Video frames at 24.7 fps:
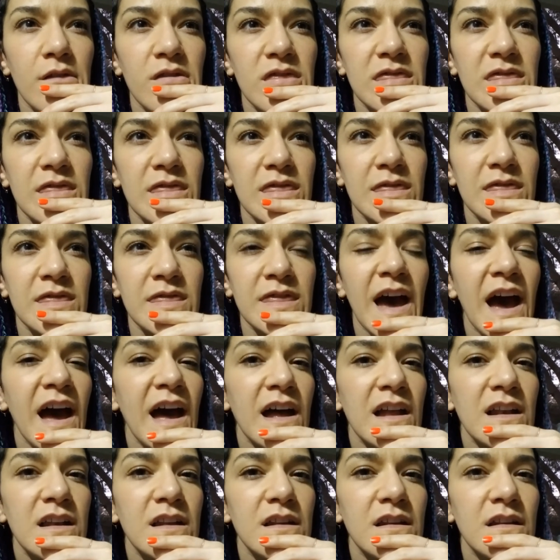
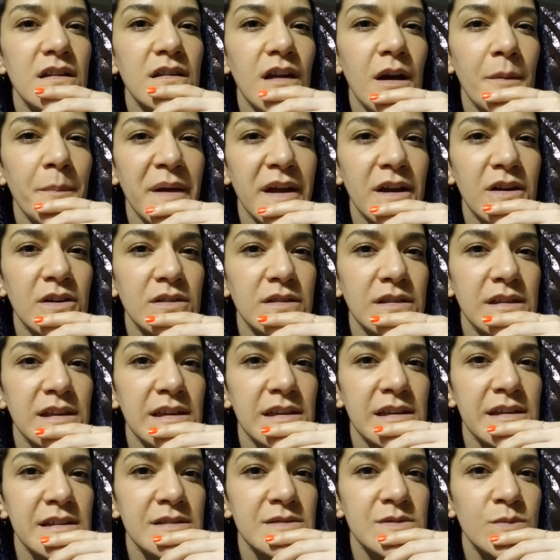That
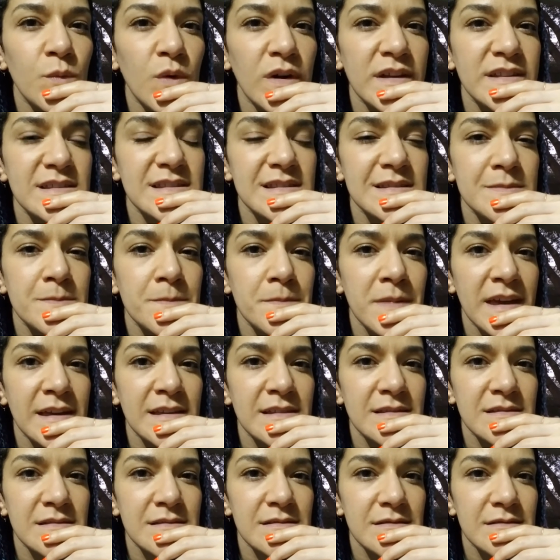apparently is what
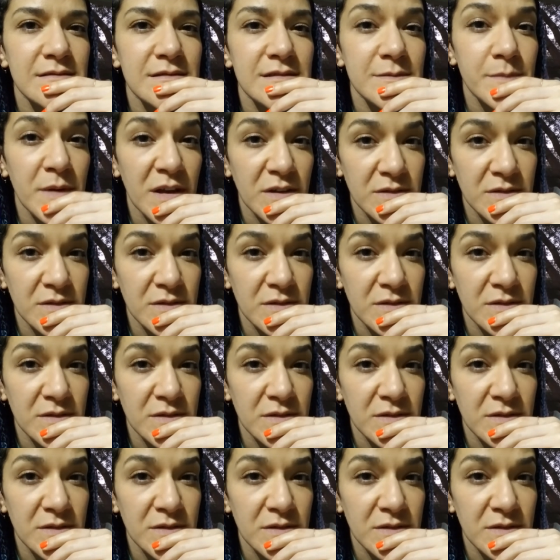space smells